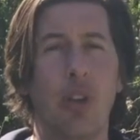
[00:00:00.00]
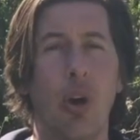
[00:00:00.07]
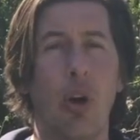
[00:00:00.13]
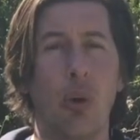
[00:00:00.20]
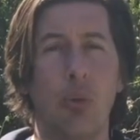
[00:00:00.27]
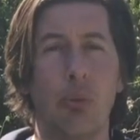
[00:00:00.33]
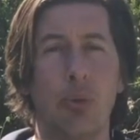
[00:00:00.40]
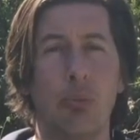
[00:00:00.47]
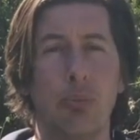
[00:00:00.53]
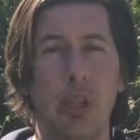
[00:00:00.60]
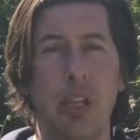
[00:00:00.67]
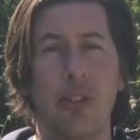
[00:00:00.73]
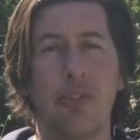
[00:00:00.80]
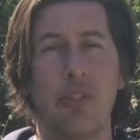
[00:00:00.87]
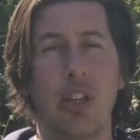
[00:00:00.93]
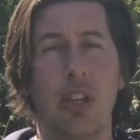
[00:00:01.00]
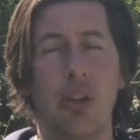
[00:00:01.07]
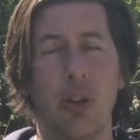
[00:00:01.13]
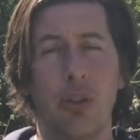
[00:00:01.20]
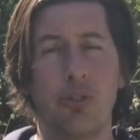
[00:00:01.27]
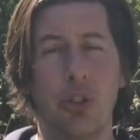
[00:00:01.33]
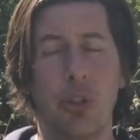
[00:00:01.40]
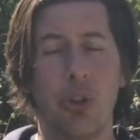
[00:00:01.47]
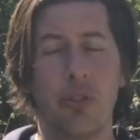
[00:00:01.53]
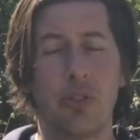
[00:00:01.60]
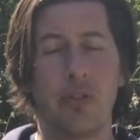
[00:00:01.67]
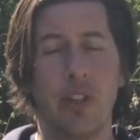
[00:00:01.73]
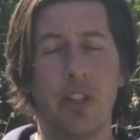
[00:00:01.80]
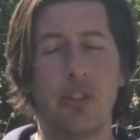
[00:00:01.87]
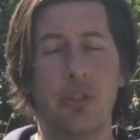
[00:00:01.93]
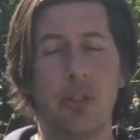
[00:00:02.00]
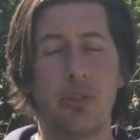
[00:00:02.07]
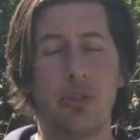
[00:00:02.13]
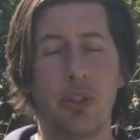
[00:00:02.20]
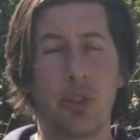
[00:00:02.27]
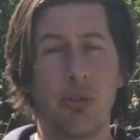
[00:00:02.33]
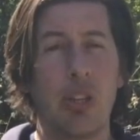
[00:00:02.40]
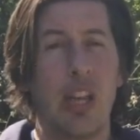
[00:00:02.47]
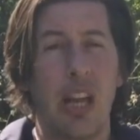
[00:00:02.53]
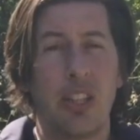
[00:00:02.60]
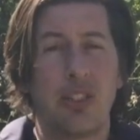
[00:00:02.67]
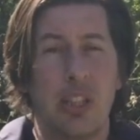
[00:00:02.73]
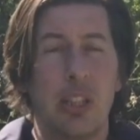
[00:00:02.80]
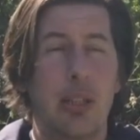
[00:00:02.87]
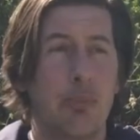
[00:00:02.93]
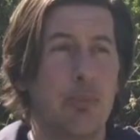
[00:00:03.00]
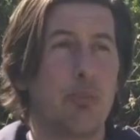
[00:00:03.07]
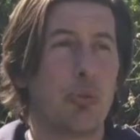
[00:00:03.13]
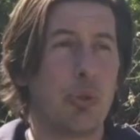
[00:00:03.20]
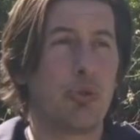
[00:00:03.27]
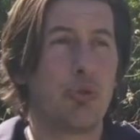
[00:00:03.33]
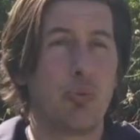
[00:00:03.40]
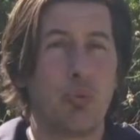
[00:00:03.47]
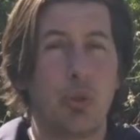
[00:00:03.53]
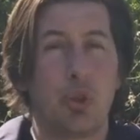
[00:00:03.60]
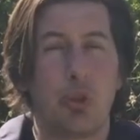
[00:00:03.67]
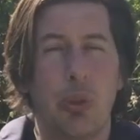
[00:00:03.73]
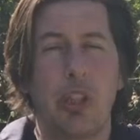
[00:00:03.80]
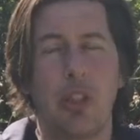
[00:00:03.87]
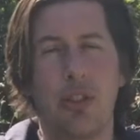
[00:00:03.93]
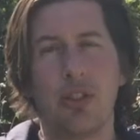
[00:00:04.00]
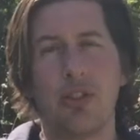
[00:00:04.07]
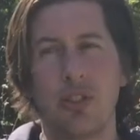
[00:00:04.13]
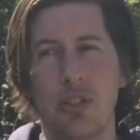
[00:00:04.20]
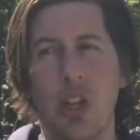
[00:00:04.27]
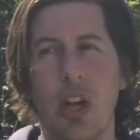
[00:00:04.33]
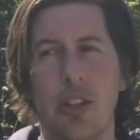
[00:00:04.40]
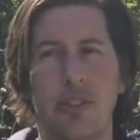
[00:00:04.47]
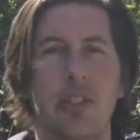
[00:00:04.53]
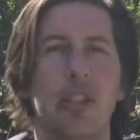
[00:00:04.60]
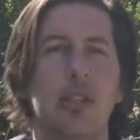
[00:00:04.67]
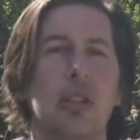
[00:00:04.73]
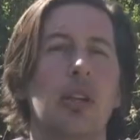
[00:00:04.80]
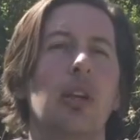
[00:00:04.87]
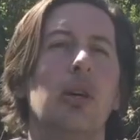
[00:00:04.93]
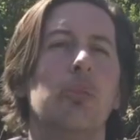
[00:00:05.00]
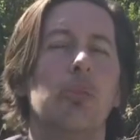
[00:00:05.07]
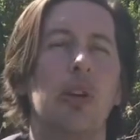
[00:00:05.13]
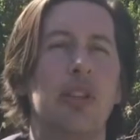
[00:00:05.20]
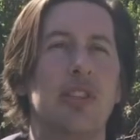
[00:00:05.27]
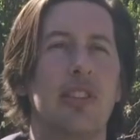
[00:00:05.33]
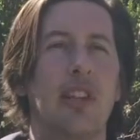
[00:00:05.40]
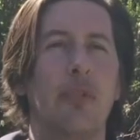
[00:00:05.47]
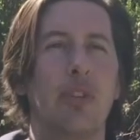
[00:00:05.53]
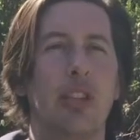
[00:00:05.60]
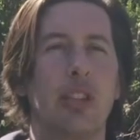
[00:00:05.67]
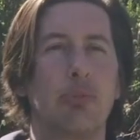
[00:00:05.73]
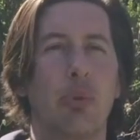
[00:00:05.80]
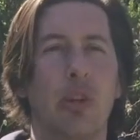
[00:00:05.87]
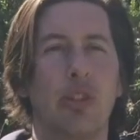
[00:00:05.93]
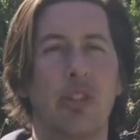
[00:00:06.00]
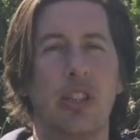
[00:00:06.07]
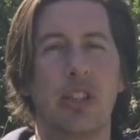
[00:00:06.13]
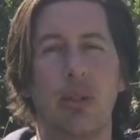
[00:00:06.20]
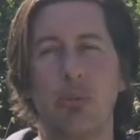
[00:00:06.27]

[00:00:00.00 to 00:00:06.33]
the whole BSc Ecology and Conservation degree actually was triggered and started by this Lovelinks project.